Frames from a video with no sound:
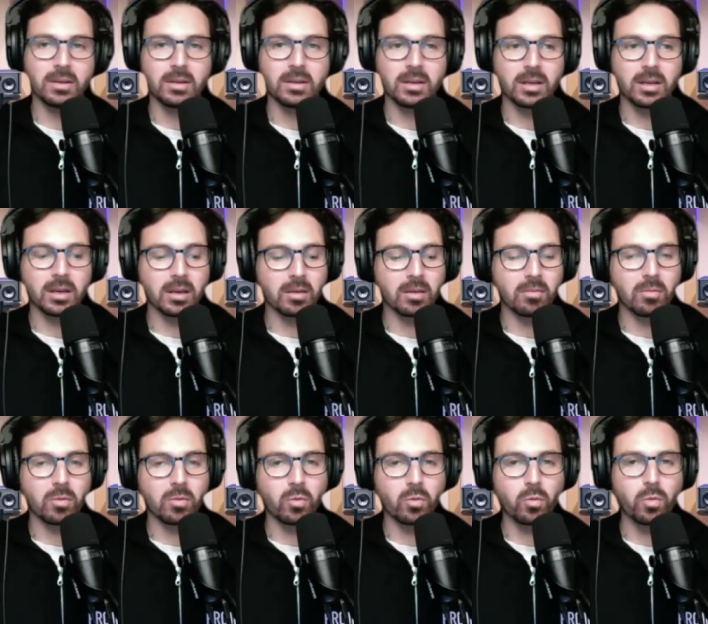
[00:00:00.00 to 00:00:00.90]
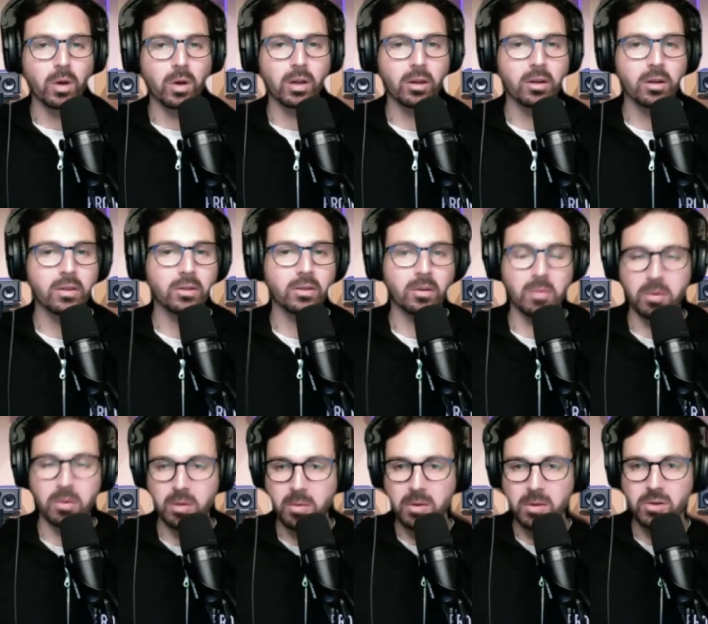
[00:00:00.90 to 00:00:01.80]
a lot of the time,
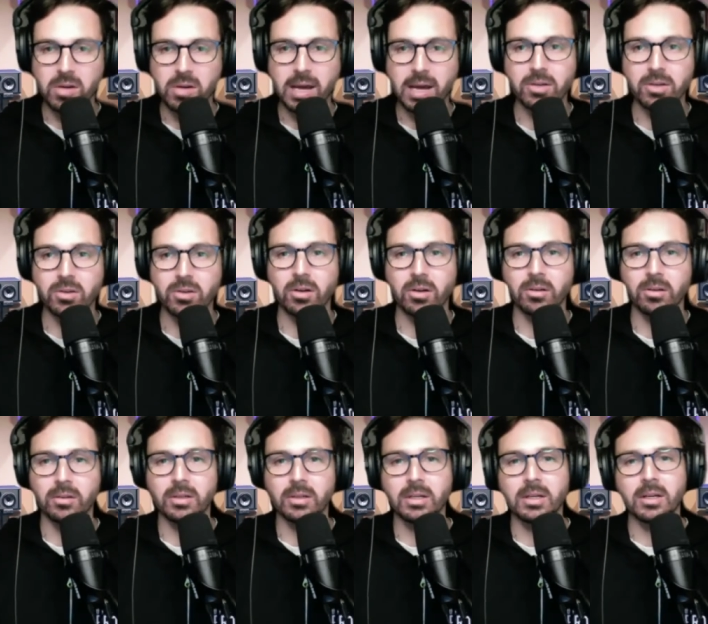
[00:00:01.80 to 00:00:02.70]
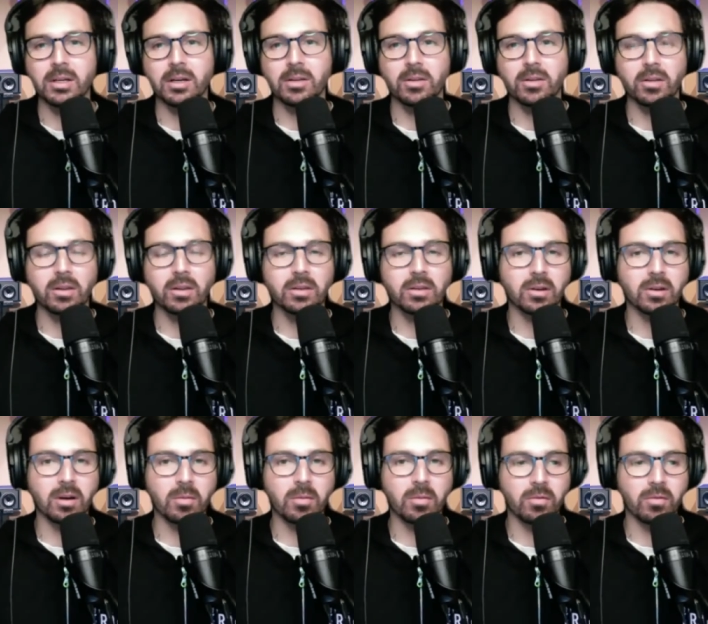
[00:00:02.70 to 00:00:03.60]
when you mentioned agile, a lot of the
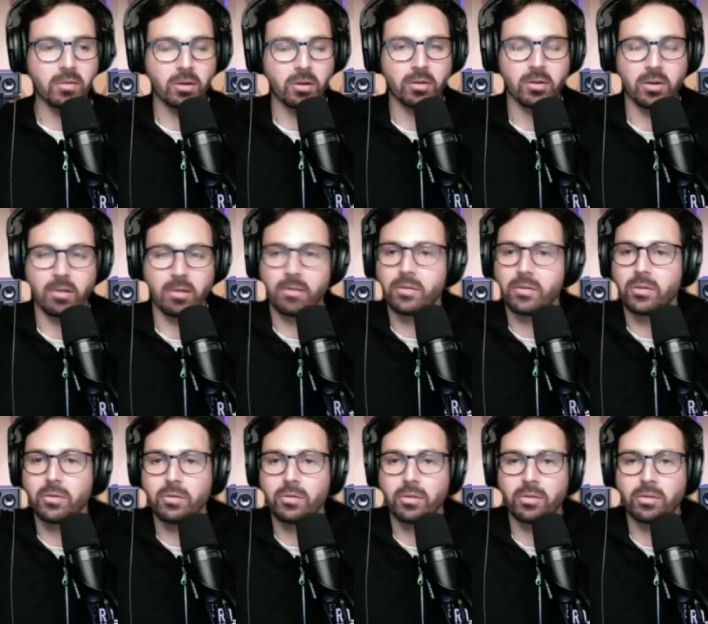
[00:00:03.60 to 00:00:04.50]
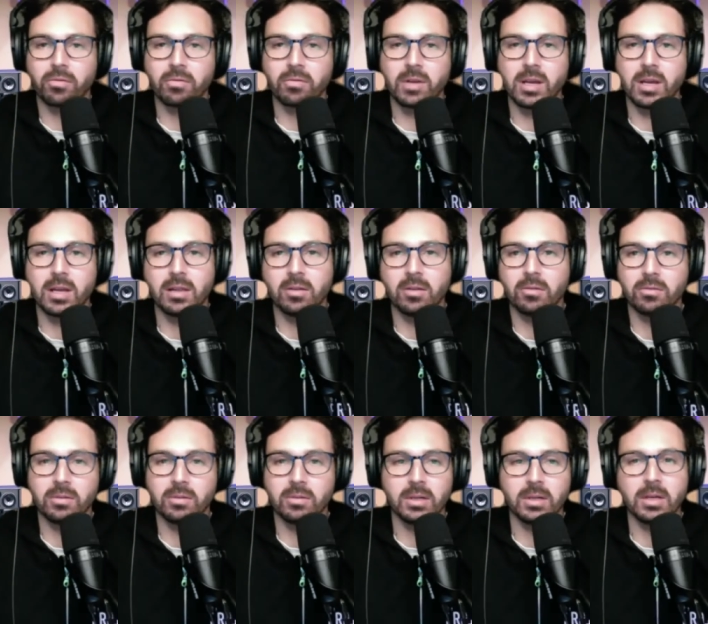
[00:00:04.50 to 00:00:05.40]
time we've got kind of 2 or 3
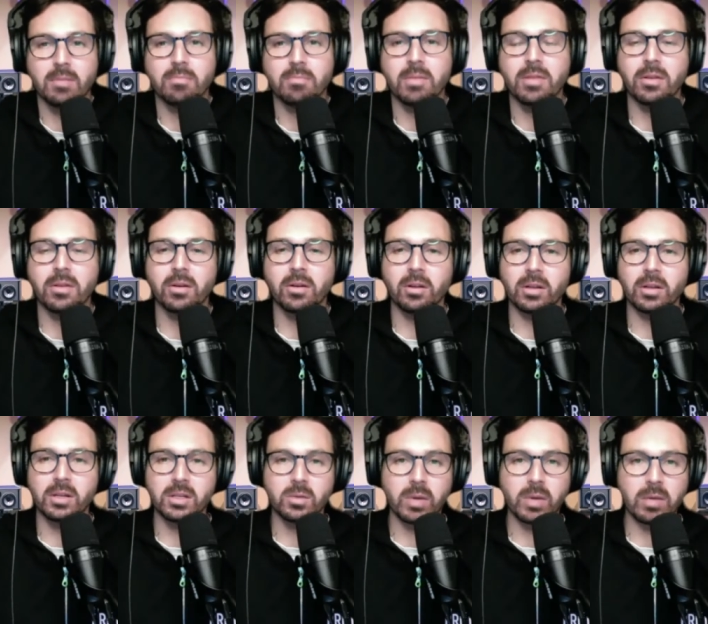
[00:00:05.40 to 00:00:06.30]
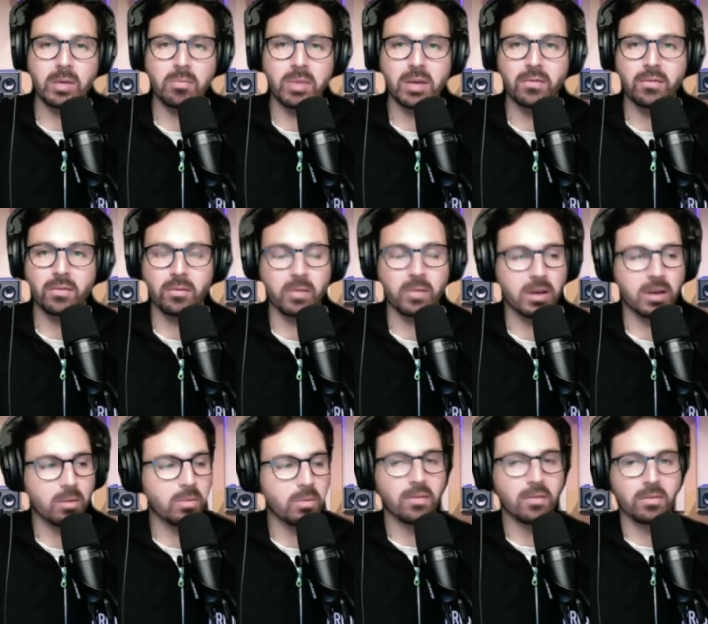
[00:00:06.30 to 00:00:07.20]
little methodologies we can pick from. We
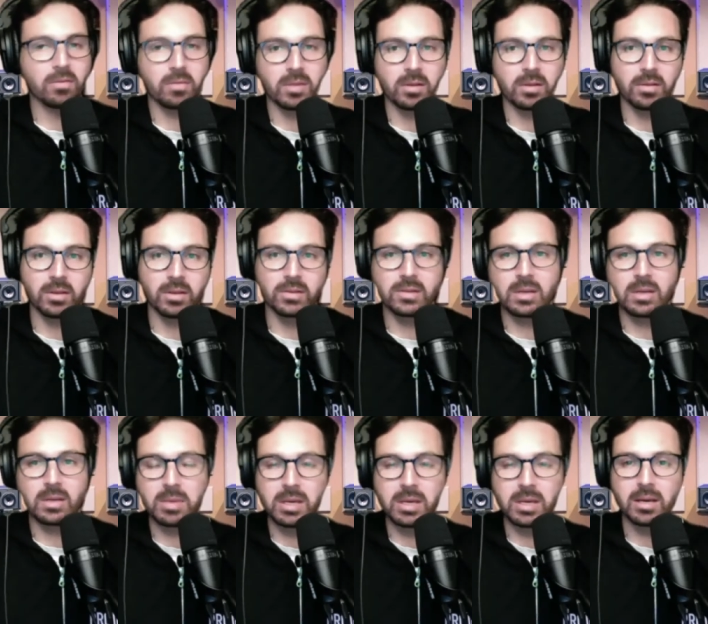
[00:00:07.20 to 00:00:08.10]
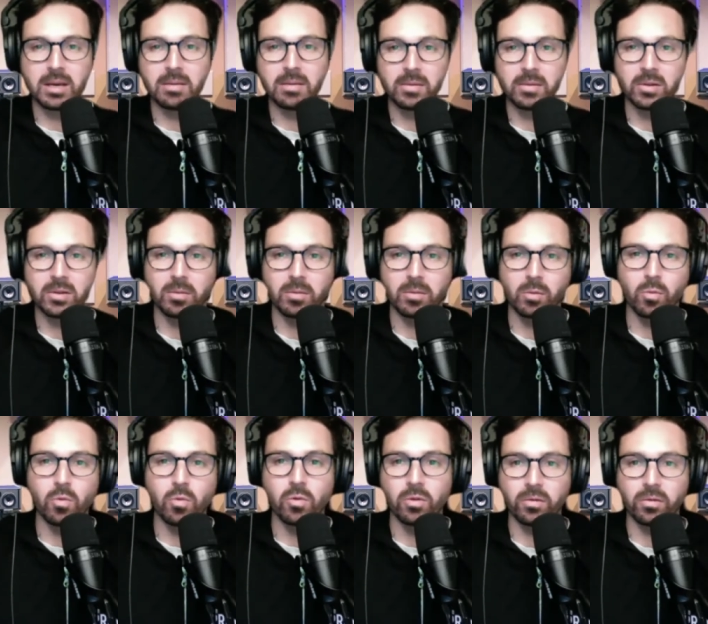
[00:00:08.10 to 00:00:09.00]
can pick from the CPM type of
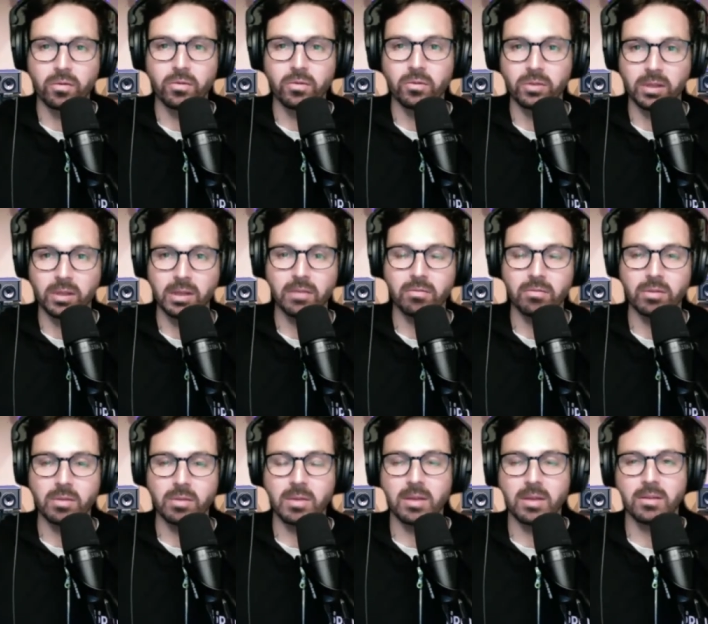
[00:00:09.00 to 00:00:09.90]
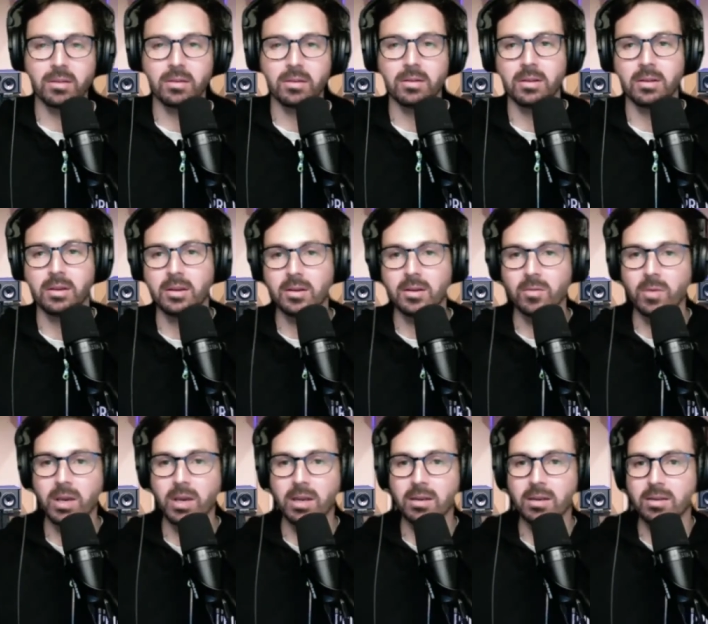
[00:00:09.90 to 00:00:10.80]
waterfall delivery method.
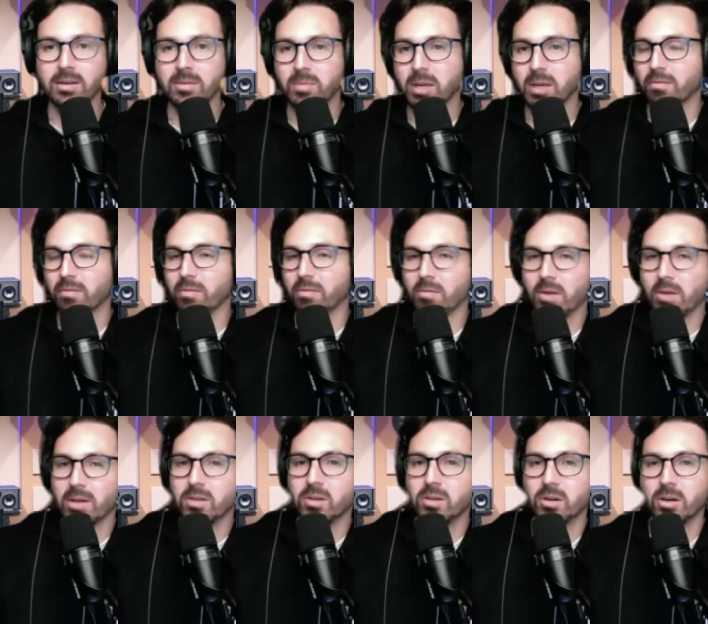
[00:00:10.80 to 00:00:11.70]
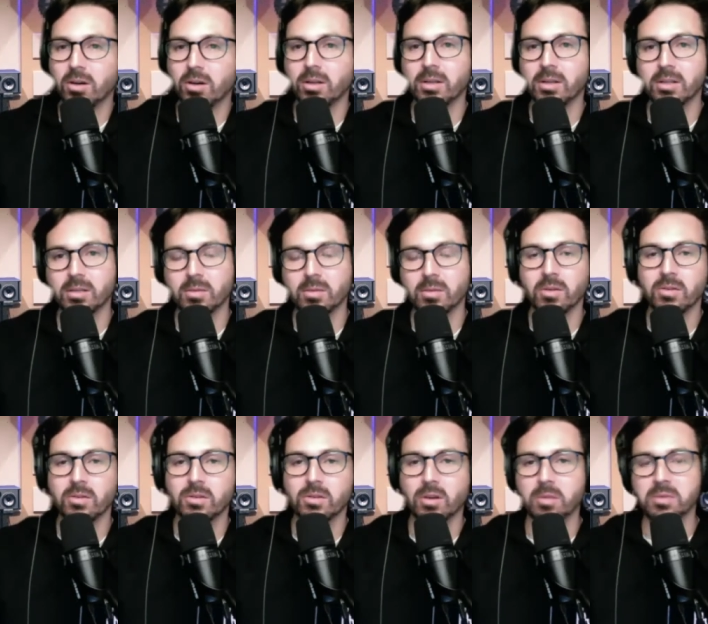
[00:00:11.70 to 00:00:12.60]
We can pick from agile and some of
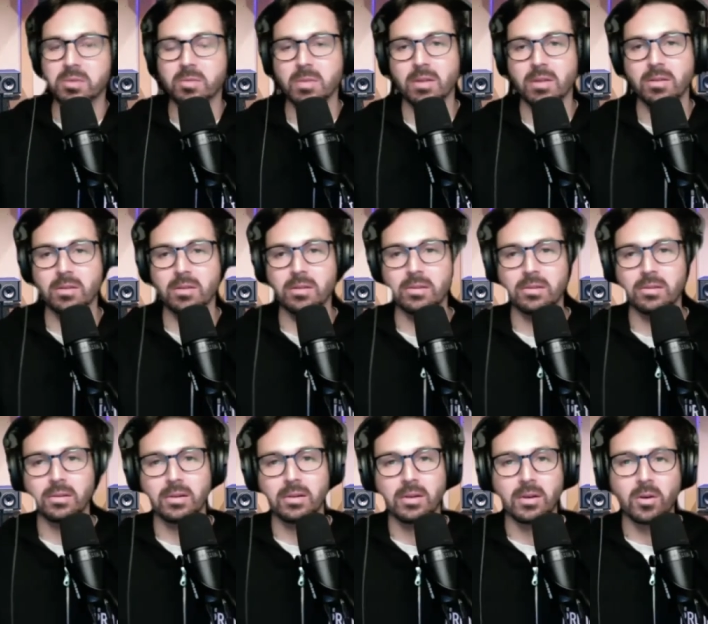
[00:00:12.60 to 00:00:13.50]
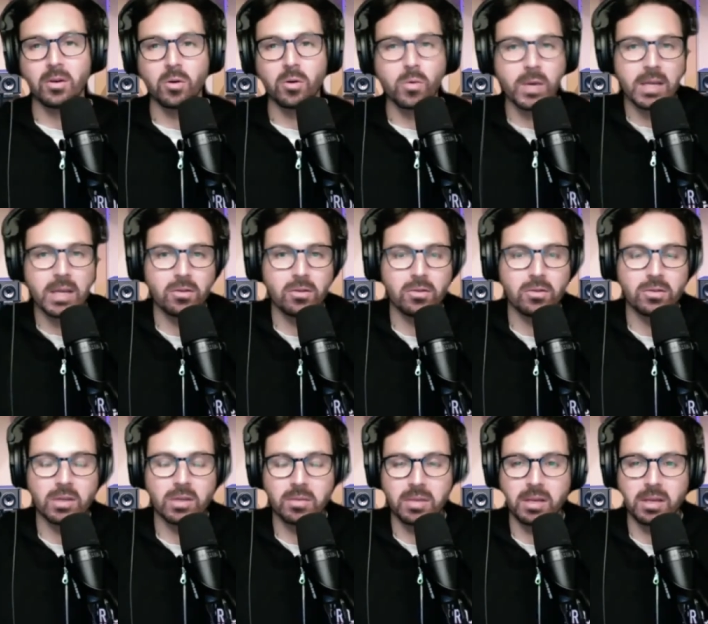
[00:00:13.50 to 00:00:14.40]
those types of methods, or we can do
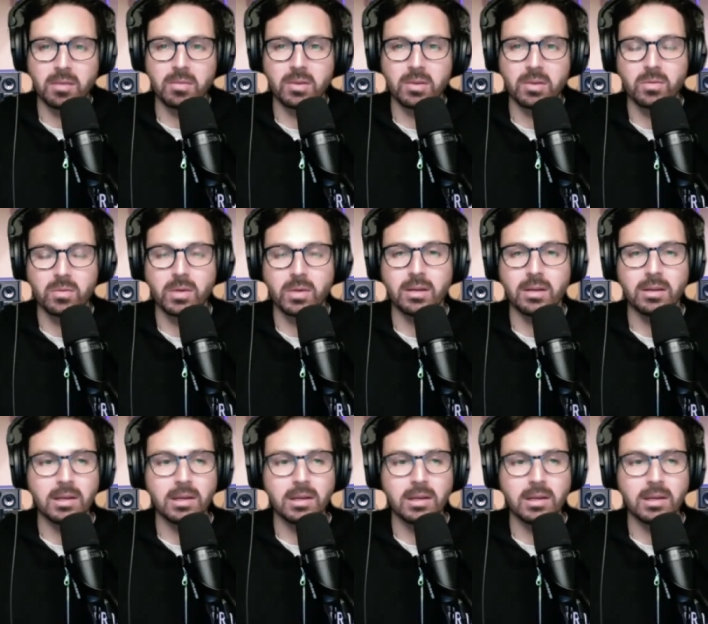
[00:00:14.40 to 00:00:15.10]
something in between.